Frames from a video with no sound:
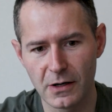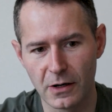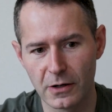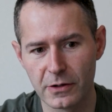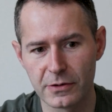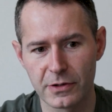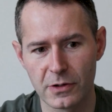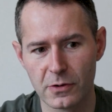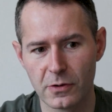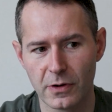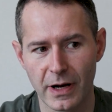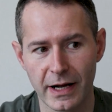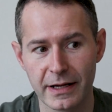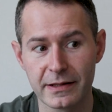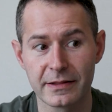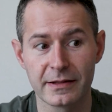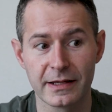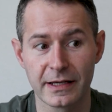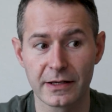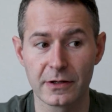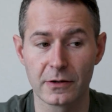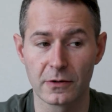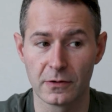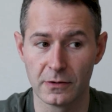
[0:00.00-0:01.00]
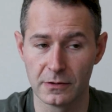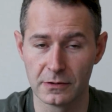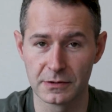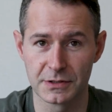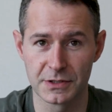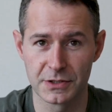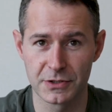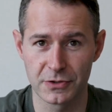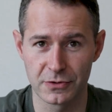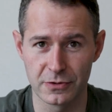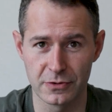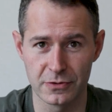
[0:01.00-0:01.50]
Although I think it
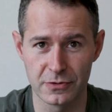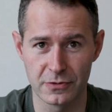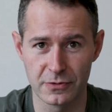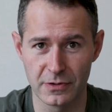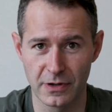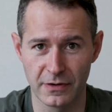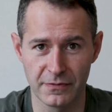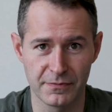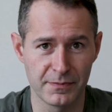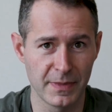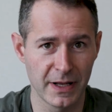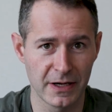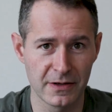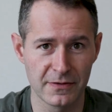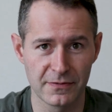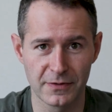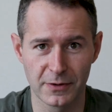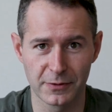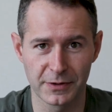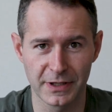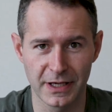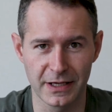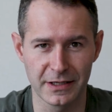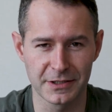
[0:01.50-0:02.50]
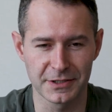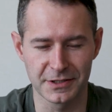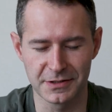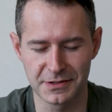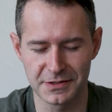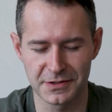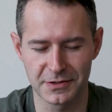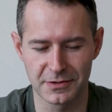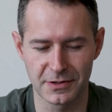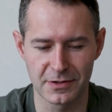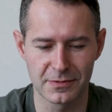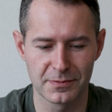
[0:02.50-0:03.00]
holds true of many
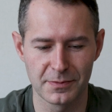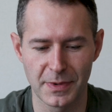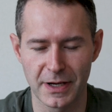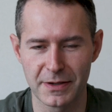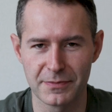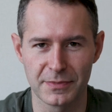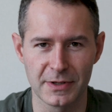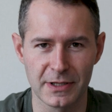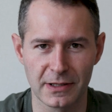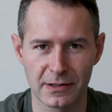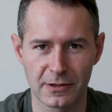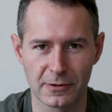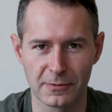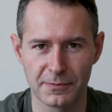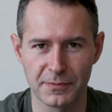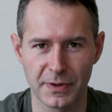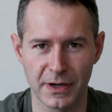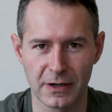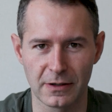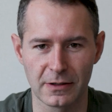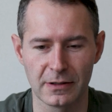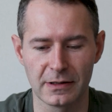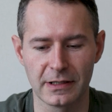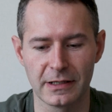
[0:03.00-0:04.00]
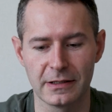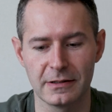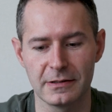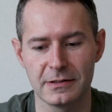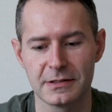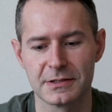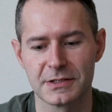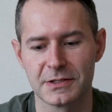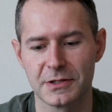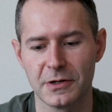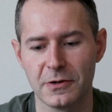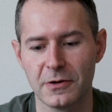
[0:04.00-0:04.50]
vocations, so there might be a little
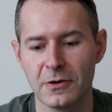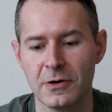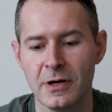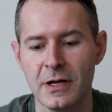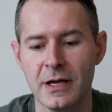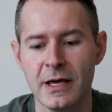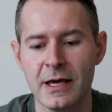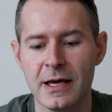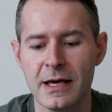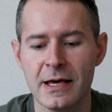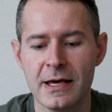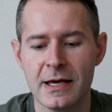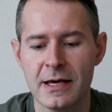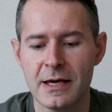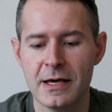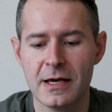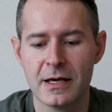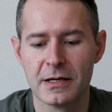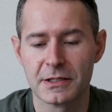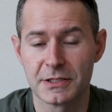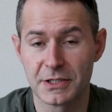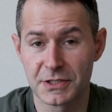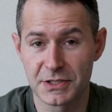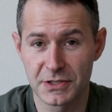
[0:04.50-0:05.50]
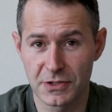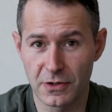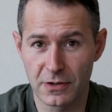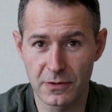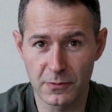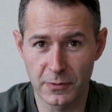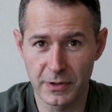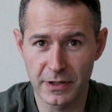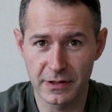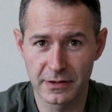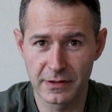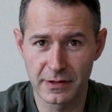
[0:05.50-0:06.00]
parallel. So to
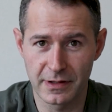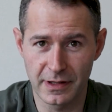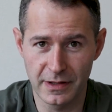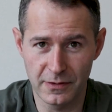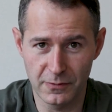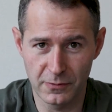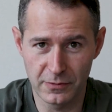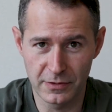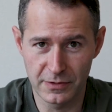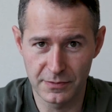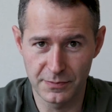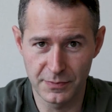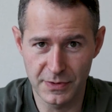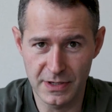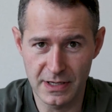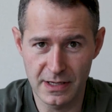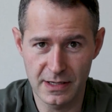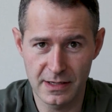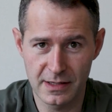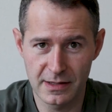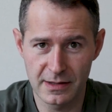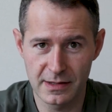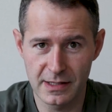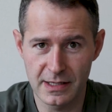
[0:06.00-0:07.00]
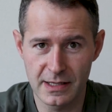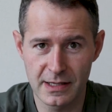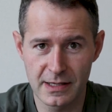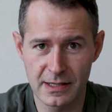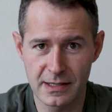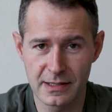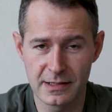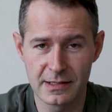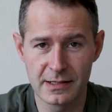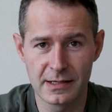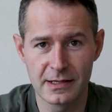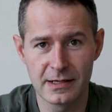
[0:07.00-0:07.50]
start with, it would be
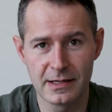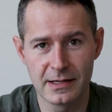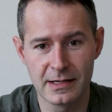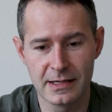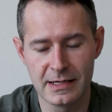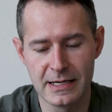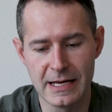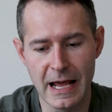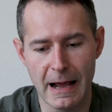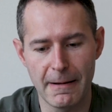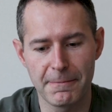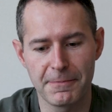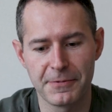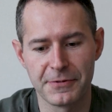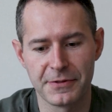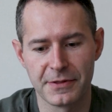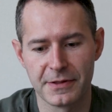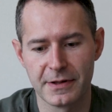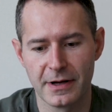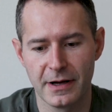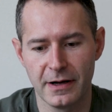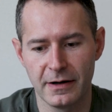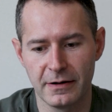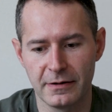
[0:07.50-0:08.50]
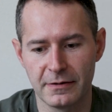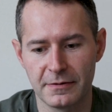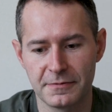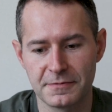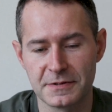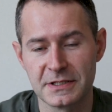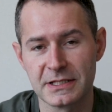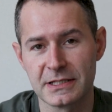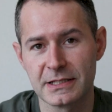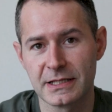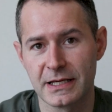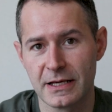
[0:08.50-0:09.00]
the depth
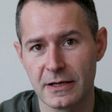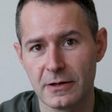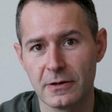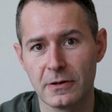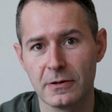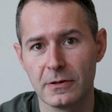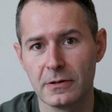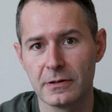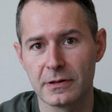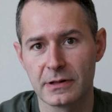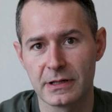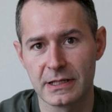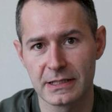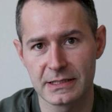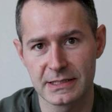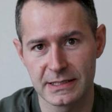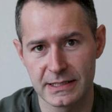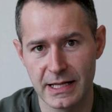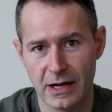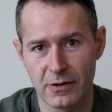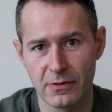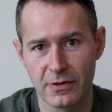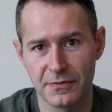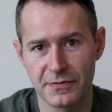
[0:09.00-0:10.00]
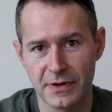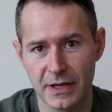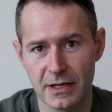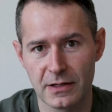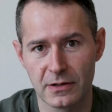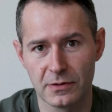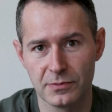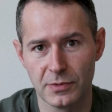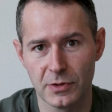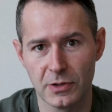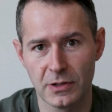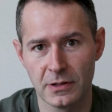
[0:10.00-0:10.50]
of skill that's now
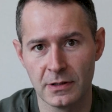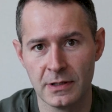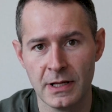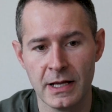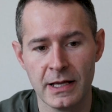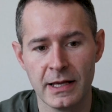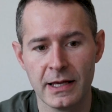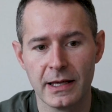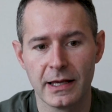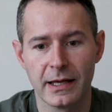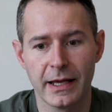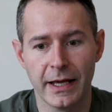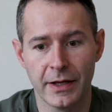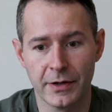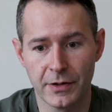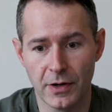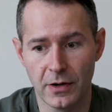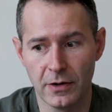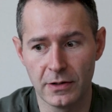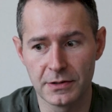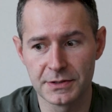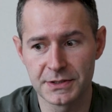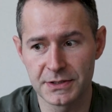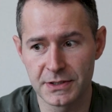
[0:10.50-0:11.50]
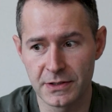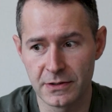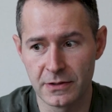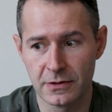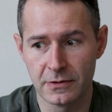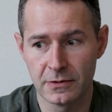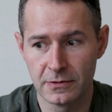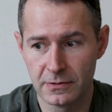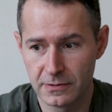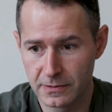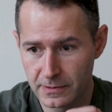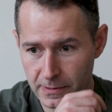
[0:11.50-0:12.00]
available, and
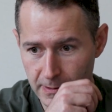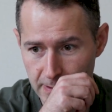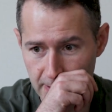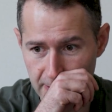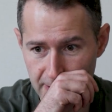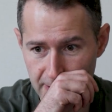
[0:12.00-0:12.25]
also